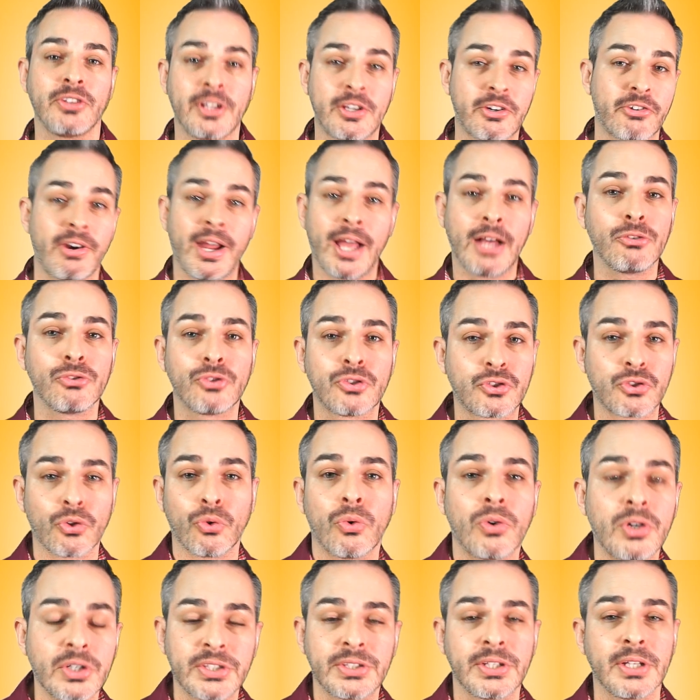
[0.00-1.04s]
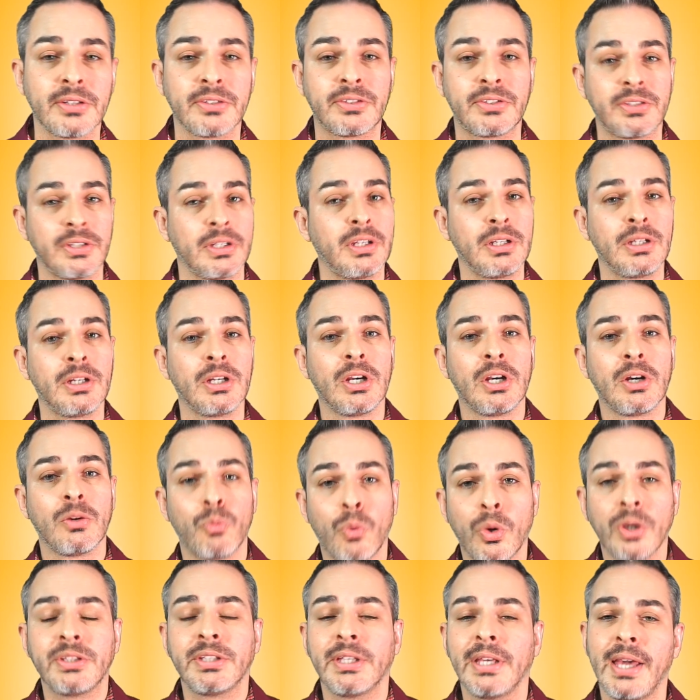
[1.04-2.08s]
crowdsourced and see
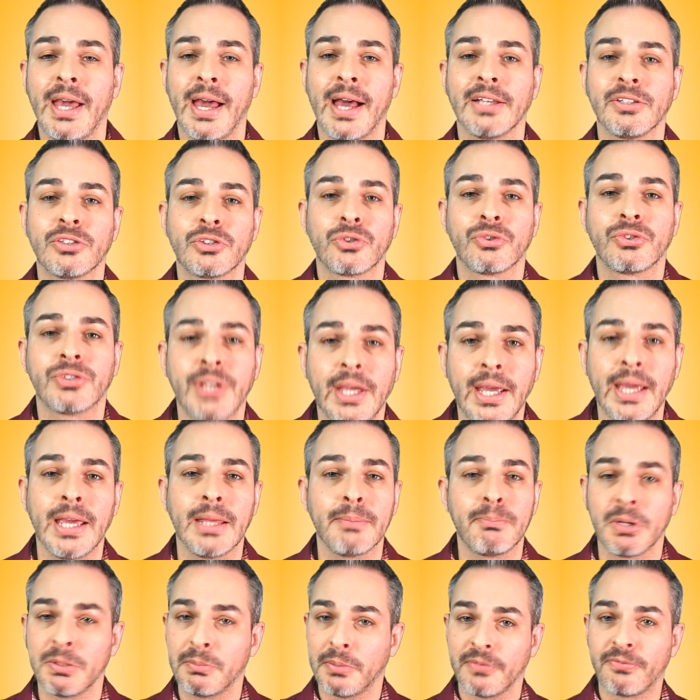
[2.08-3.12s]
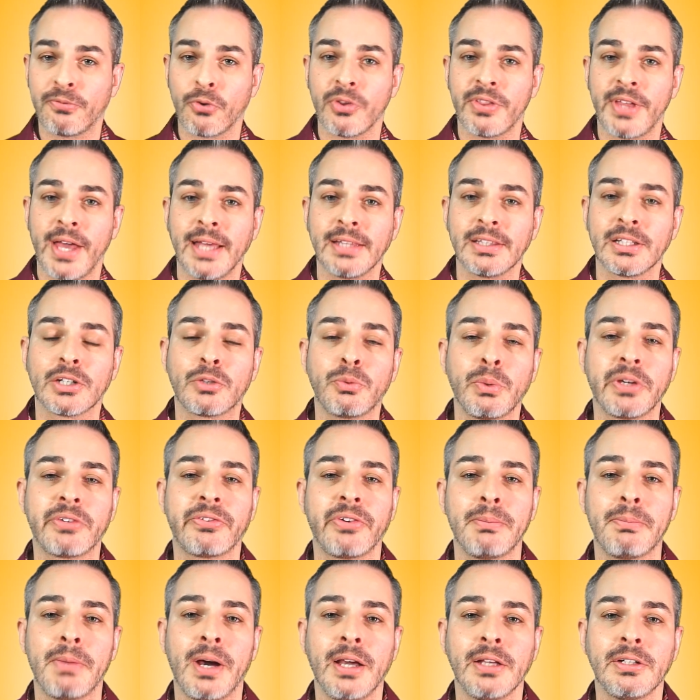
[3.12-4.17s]
what he has to say. But before that, a quick
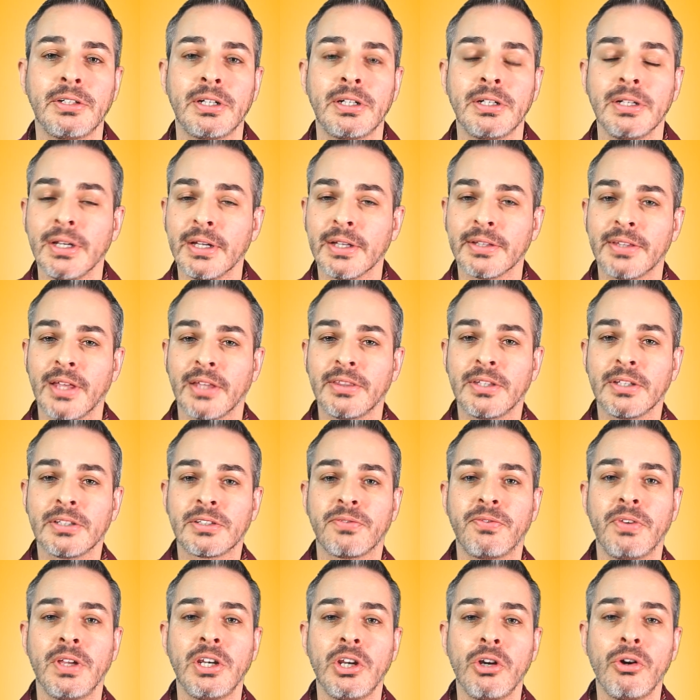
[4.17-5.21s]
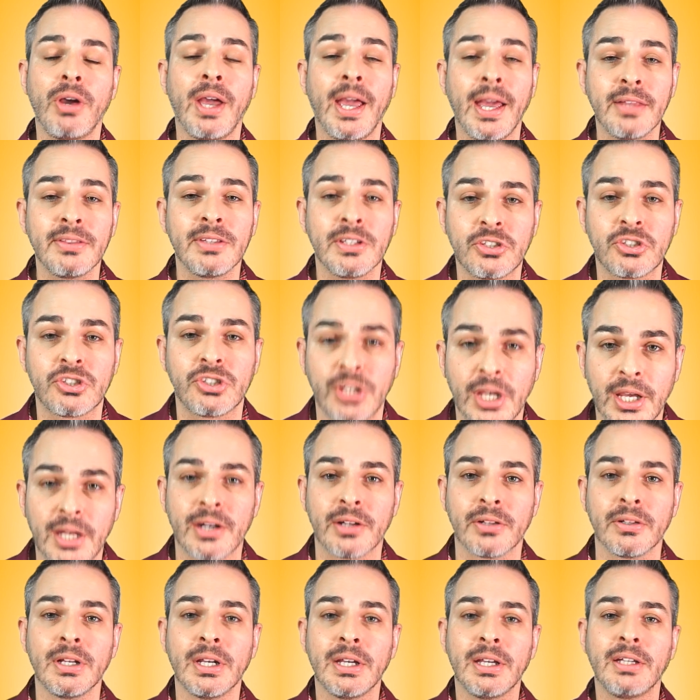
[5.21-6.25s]
reminder that this video and this
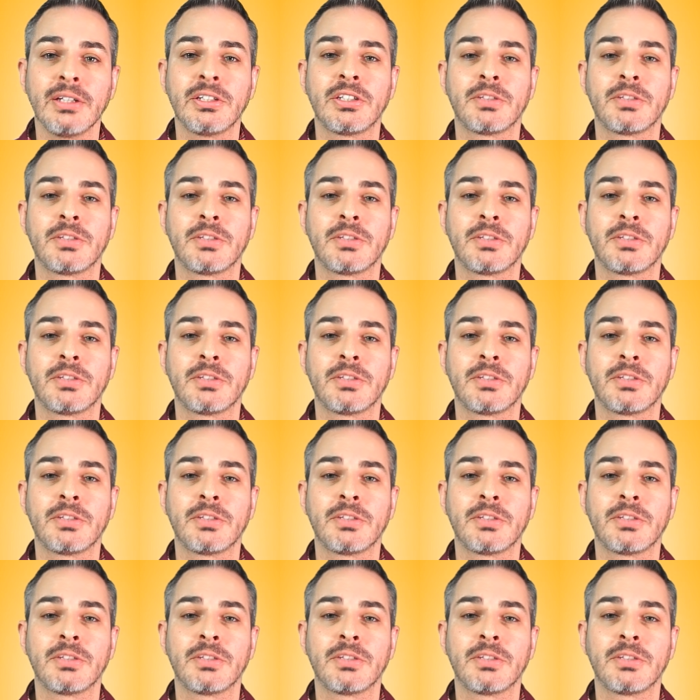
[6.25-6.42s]
channel is